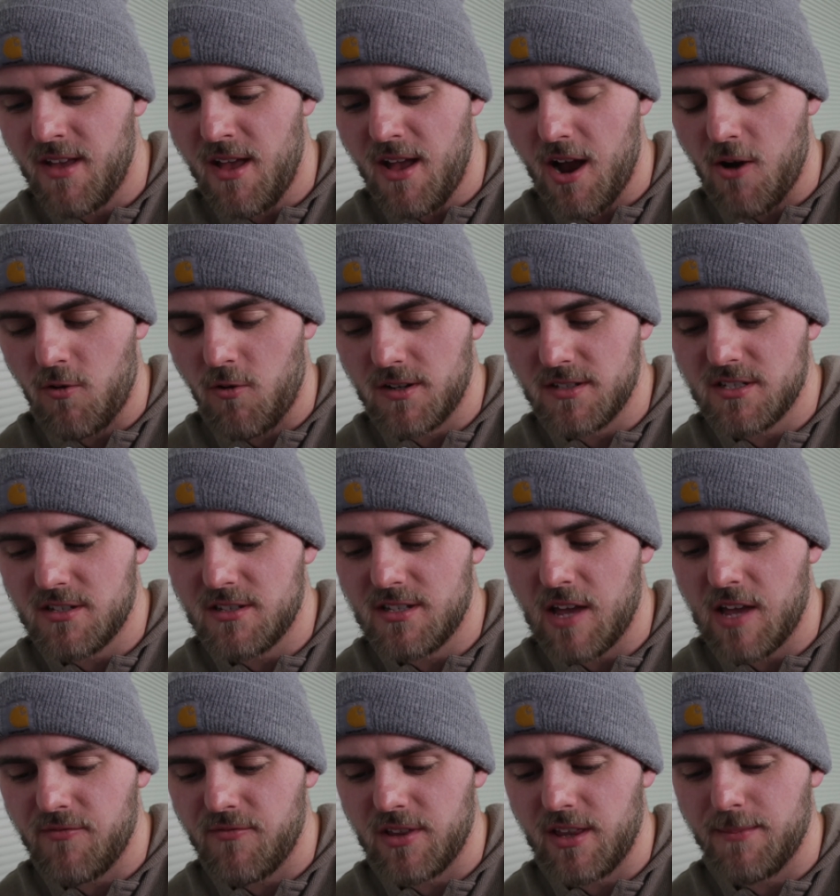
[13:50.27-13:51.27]
I want to
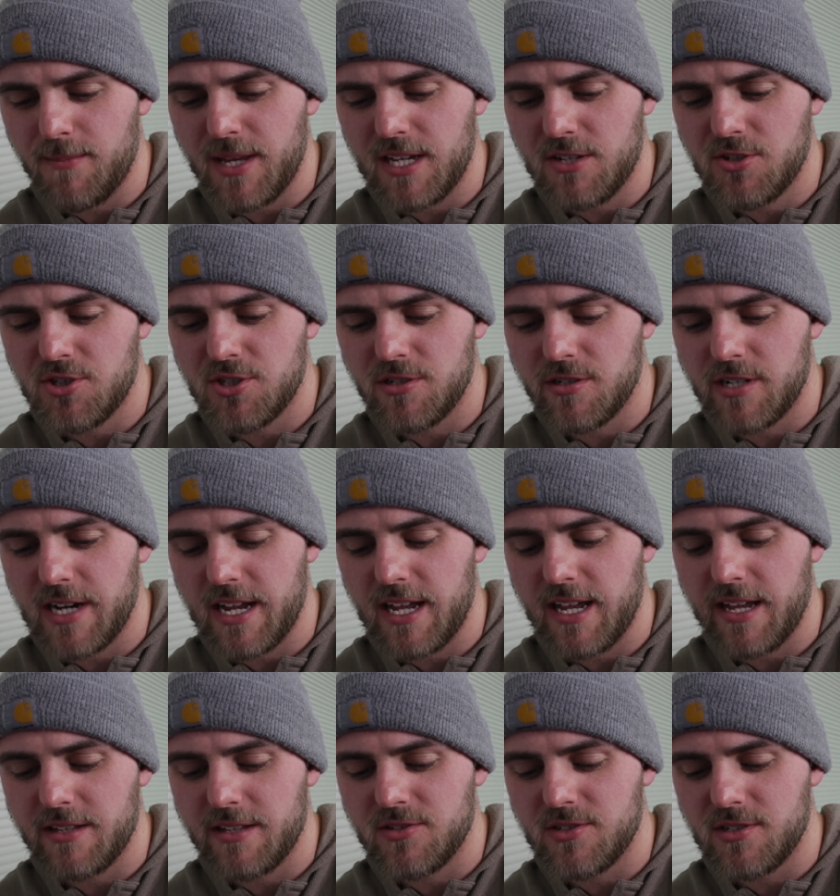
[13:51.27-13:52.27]
definitely make sure I
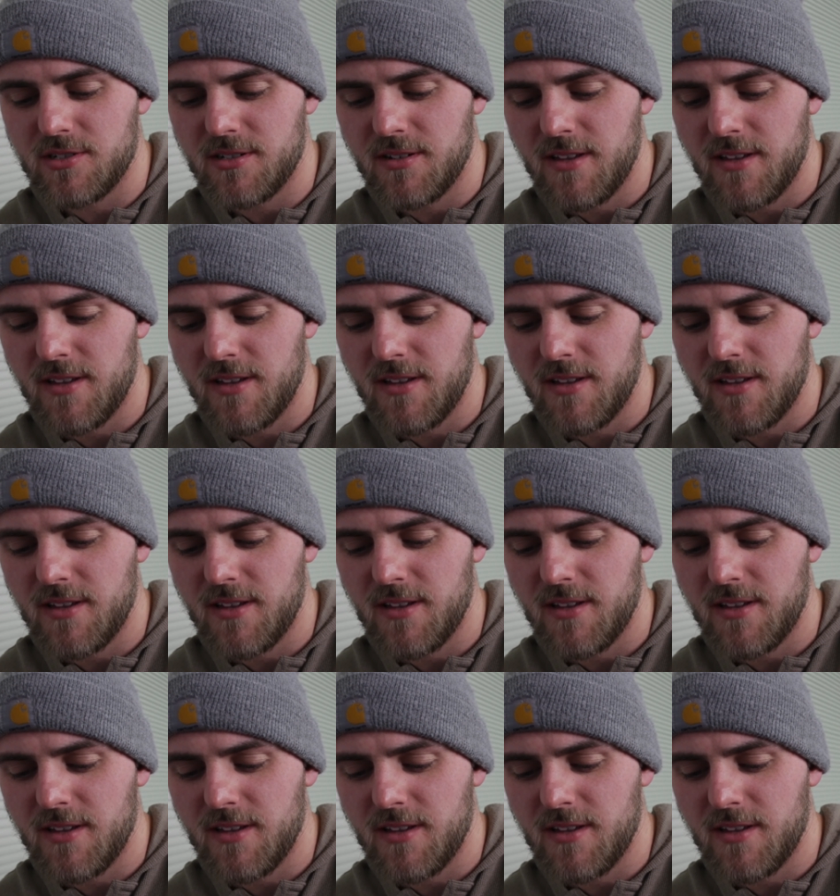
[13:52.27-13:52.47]
answered.